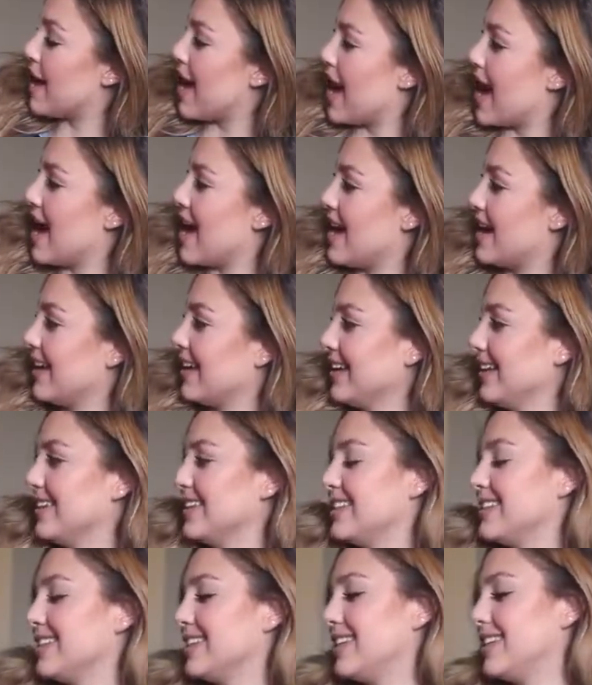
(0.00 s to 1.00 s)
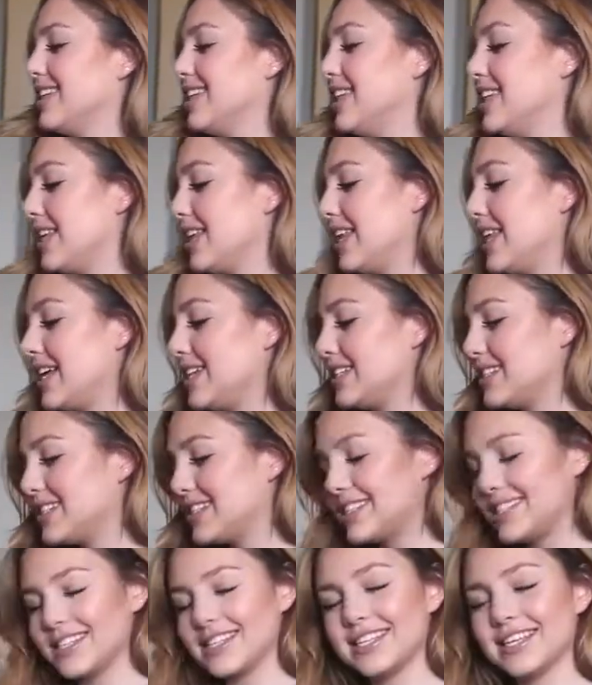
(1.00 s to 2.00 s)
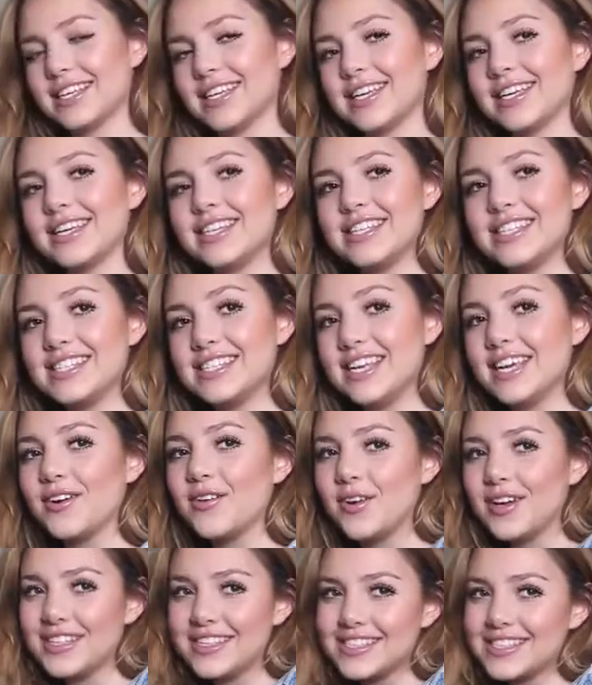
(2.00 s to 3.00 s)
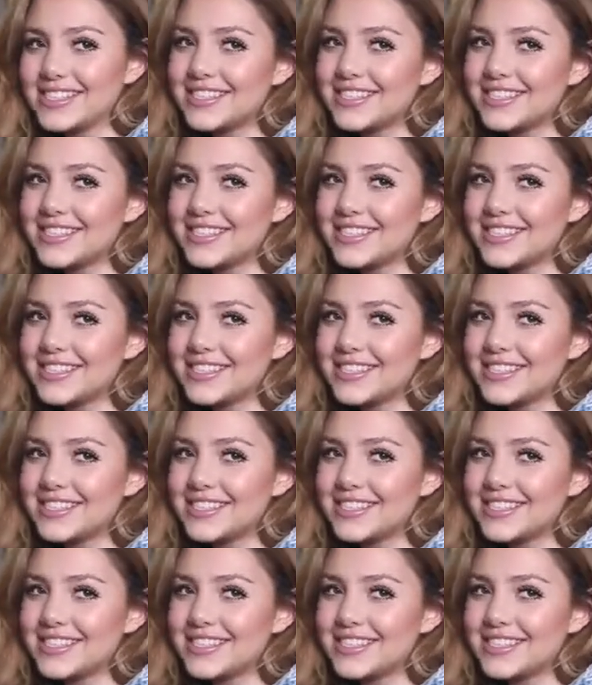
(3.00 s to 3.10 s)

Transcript: bag. Let's see what's